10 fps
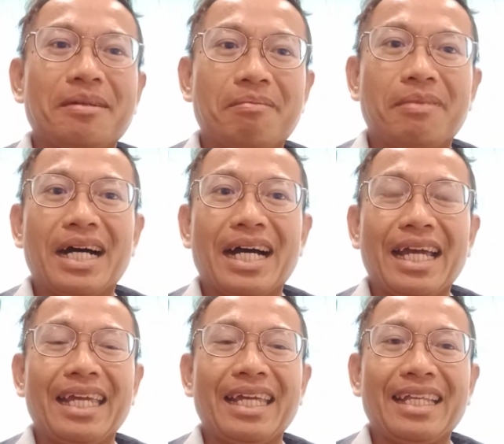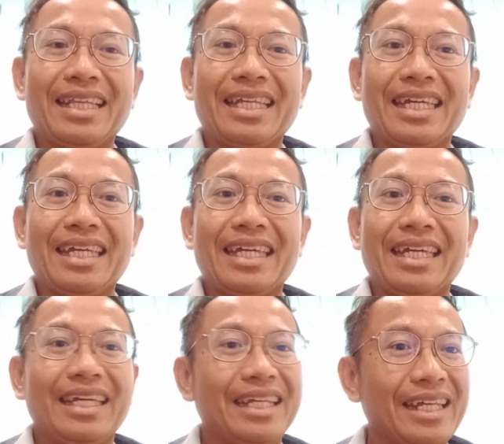by
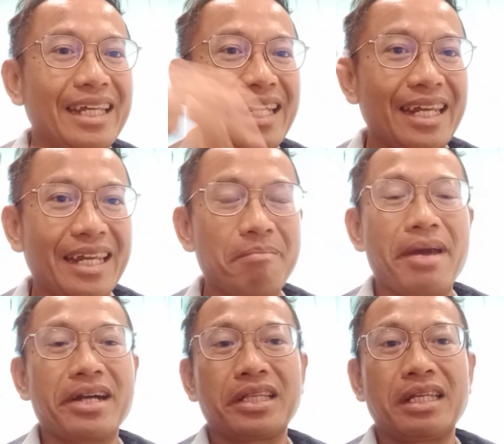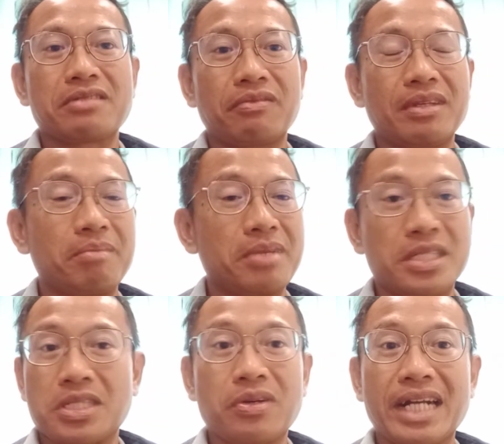the imperatives of the
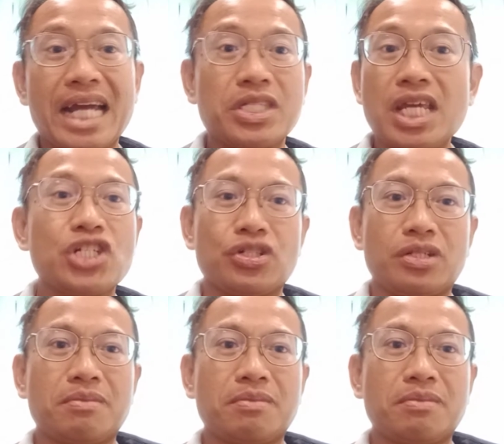business organization.